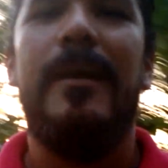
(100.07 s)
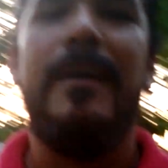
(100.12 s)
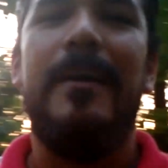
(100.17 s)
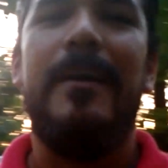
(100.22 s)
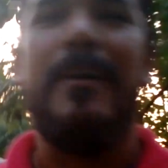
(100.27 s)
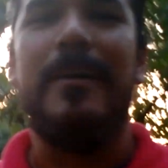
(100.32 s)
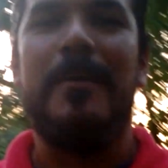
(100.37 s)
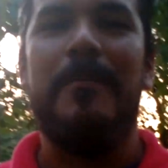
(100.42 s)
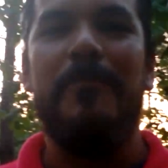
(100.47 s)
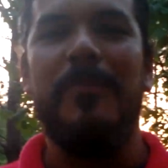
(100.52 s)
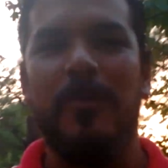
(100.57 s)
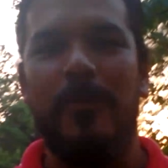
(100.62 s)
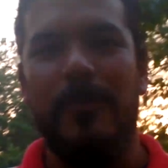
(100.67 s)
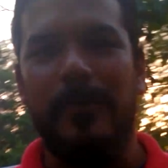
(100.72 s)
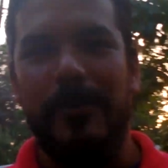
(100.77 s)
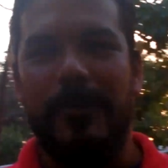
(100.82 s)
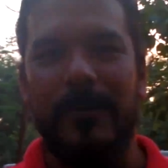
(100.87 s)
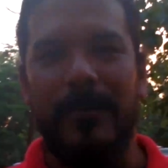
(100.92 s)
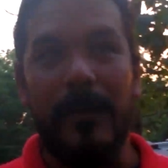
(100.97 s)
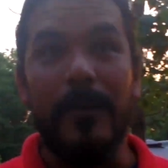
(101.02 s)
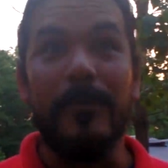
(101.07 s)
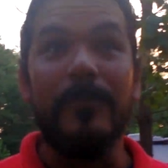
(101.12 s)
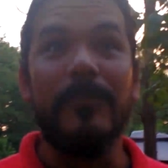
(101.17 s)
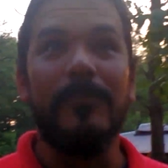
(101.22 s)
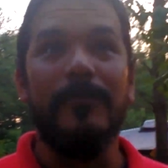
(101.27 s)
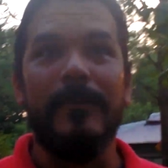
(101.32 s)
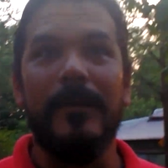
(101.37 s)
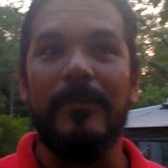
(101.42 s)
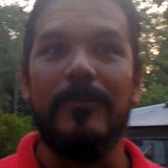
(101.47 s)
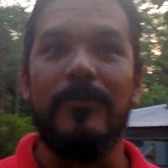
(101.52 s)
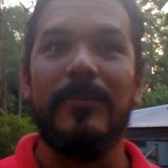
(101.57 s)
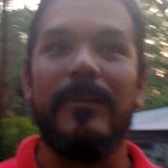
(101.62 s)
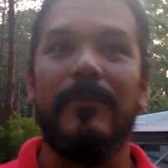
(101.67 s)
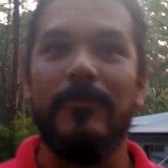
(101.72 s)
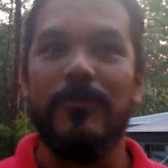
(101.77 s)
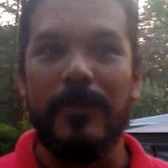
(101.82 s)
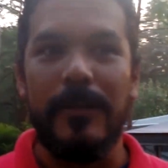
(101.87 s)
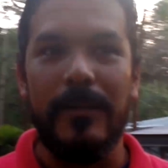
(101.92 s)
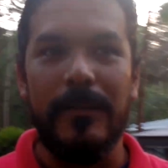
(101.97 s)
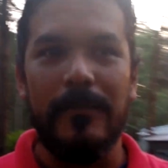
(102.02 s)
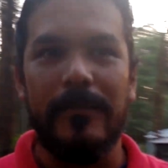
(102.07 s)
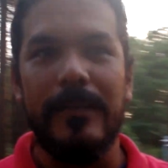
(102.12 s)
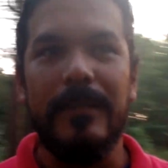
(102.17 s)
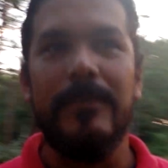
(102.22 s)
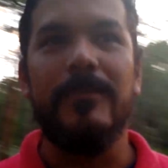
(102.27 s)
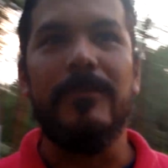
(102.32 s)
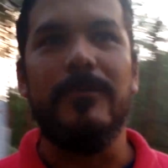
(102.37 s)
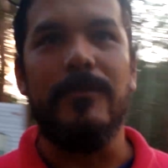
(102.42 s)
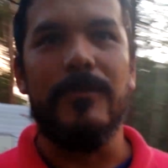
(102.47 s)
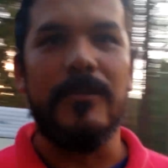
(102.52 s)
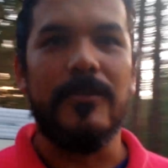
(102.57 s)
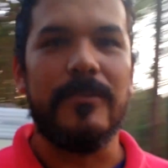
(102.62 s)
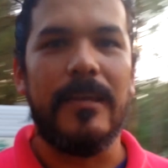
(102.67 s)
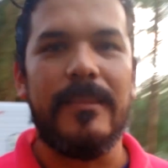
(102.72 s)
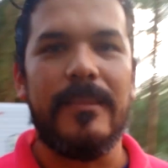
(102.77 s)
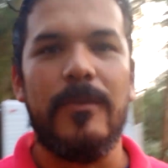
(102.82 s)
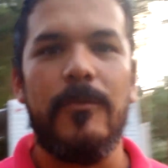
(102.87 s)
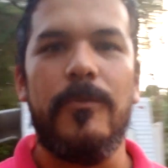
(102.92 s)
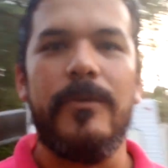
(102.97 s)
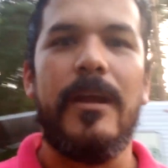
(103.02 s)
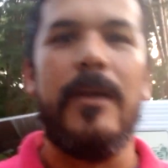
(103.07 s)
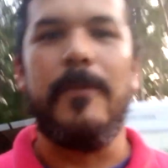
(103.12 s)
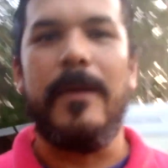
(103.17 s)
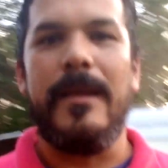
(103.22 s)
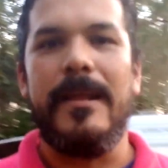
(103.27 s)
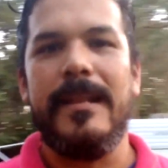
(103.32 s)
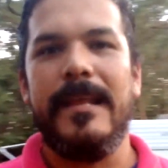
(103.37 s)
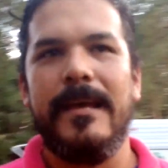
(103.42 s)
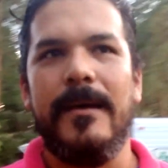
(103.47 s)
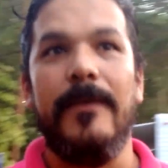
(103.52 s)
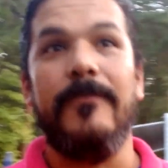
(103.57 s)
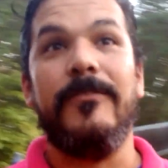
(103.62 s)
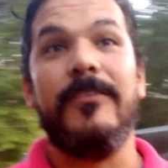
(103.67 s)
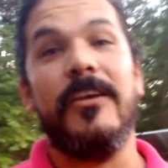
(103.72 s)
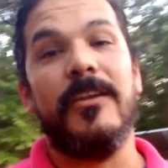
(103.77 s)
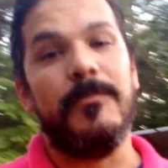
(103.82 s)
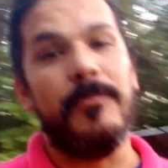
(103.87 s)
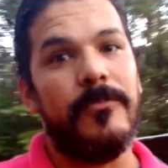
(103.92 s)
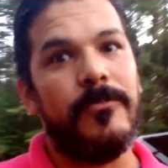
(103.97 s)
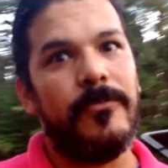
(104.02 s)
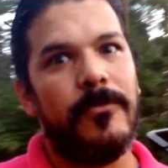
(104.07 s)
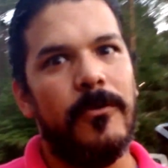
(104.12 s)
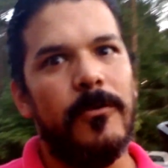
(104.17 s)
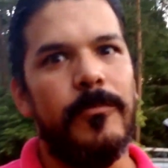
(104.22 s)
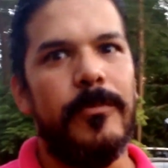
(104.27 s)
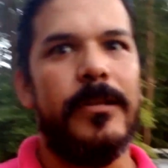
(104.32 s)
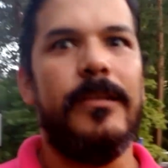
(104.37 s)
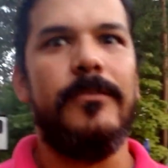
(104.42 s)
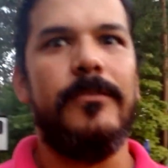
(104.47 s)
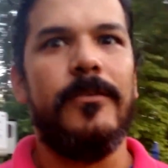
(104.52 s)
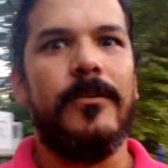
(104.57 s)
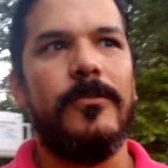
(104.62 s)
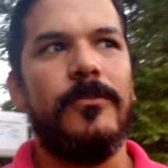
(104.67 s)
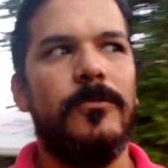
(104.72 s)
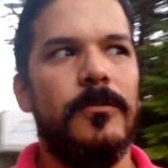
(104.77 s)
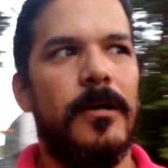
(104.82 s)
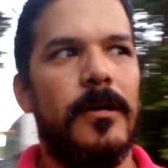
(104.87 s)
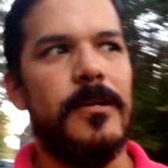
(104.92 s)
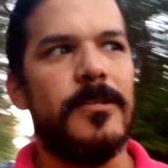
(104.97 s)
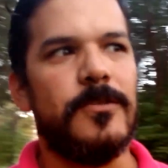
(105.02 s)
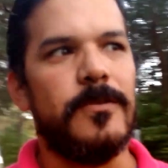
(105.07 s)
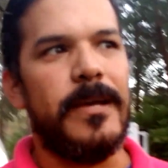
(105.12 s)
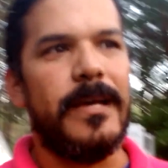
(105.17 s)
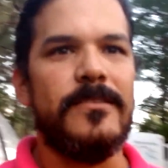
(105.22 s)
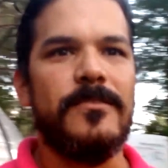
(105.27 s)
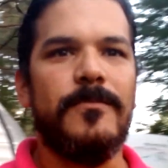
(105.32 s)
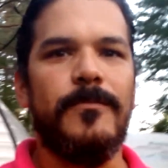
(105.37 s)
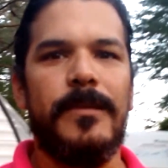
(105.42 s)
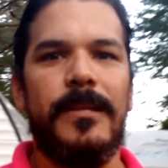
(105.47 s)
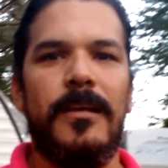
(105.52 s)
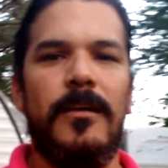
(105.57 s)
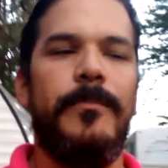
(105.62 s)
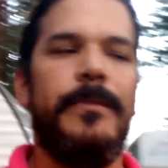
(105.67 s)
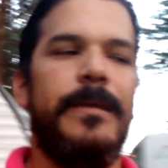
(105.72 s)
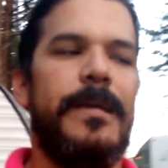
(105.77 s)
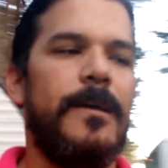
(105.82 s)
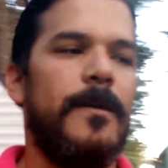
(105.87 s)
our travel trailer into the site that we're at right now. I've done it before, but it took too long, so I had somebody help me